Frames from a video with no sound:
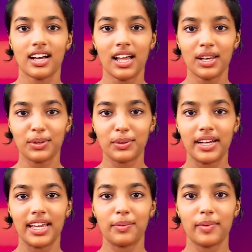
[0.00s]

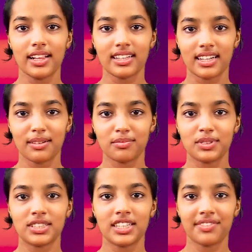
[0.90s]
Hello and welcome
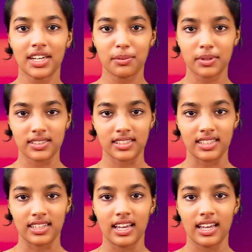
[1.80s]
to Divya Vachan,